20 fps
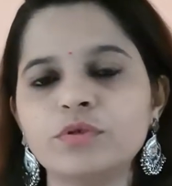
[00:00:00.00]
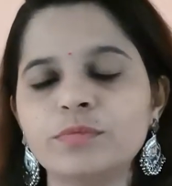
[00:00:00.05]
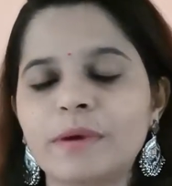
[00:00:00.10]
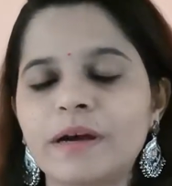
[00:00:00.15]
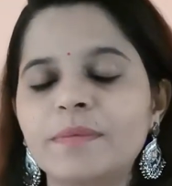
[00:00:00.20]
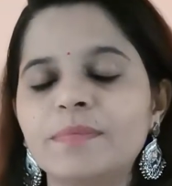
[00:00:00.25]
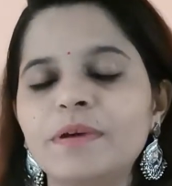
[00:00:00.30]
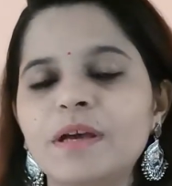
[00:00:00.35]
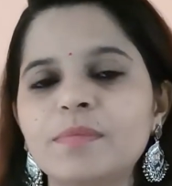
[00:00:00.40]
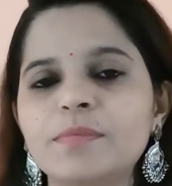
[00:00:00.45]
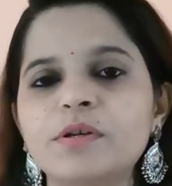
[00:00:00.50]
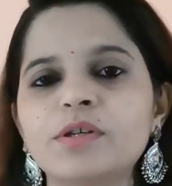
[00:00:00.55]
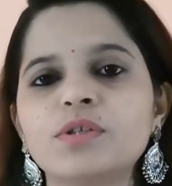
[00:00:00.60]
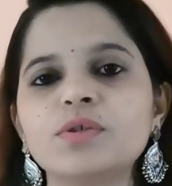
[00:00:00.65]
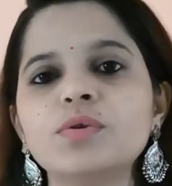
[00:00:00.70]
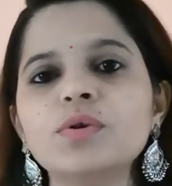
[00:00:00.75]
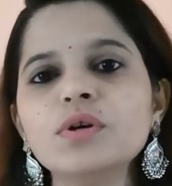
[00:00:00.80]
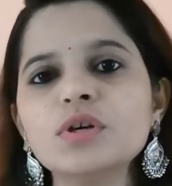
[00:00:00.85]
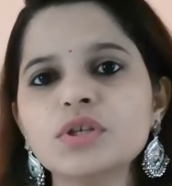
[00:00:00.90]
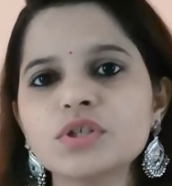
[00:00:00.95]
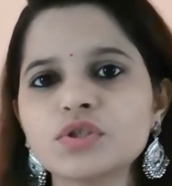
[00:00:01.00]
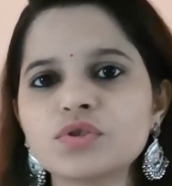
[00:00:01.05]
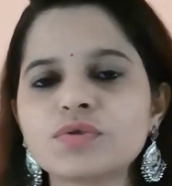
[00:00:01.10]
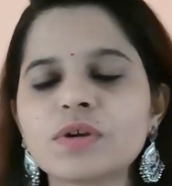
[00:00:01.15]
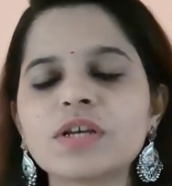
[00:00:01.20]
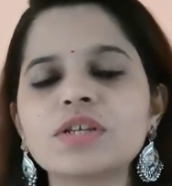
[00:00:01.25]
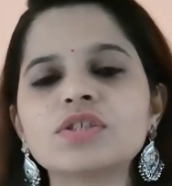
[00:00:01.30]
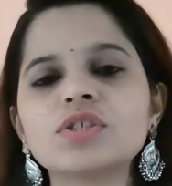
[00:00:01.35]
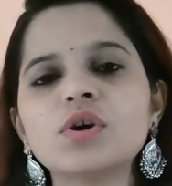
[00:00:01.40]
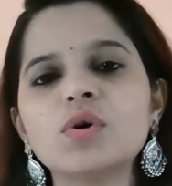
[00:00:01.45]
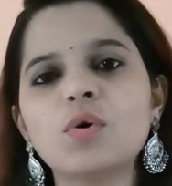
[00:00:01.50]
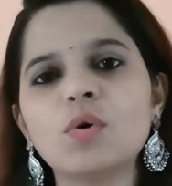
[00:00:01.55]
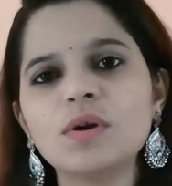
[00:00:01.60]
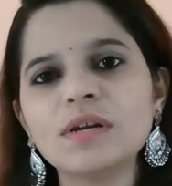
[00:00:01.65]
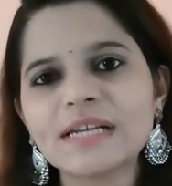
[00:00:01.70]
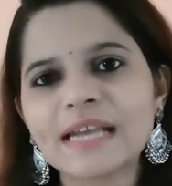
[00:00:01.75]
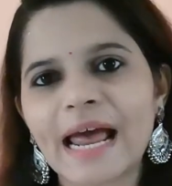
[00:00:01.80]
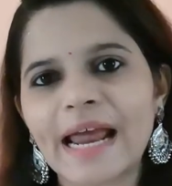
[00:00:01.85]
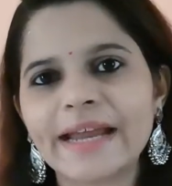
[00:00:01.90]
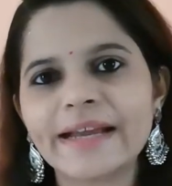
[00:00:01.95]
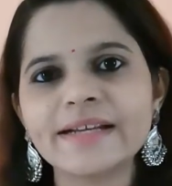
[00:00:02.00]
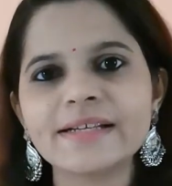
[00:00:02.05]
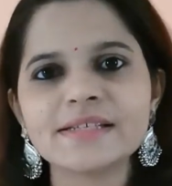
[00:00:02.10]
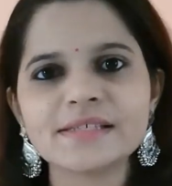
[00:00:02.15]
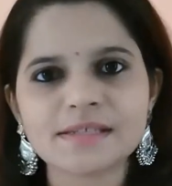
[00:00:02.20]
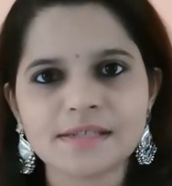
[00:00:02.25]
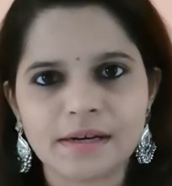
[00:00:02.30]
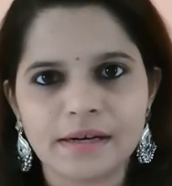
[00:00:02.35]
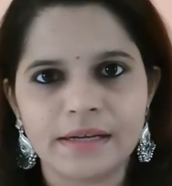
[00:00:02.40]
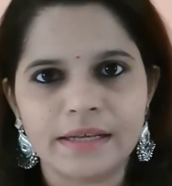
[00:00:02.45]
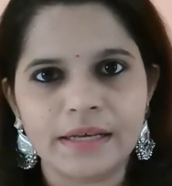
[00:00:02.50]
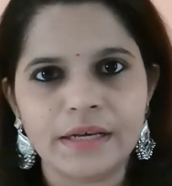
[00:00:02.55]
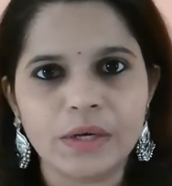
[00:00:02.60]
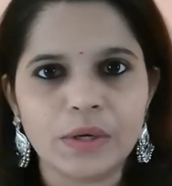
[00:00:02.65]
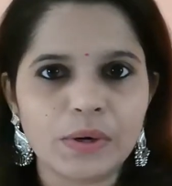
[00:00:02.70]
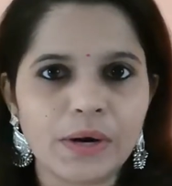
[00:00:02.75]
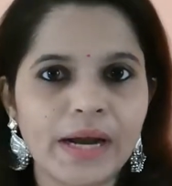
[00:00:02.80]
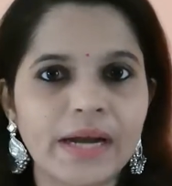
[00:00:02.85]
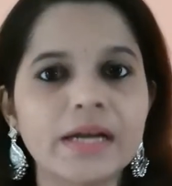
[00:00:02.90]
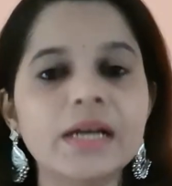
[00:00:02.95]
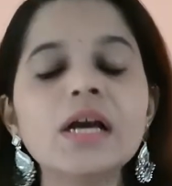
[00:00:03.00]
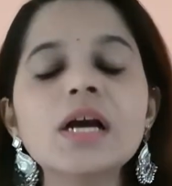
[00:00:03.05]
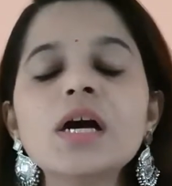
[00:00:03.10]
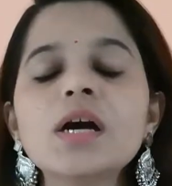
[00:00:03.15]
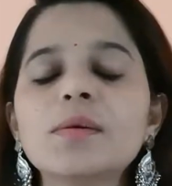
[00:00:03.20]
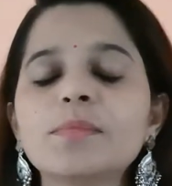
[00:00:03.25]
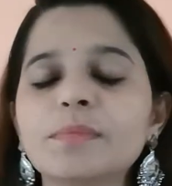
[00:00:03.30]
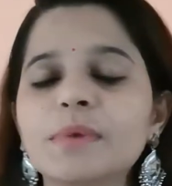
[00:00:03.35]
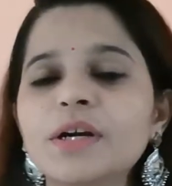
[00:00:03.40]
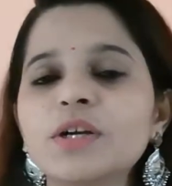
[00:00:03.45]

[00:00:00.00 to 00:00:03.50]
You might be able to stretch the whole night studying, right?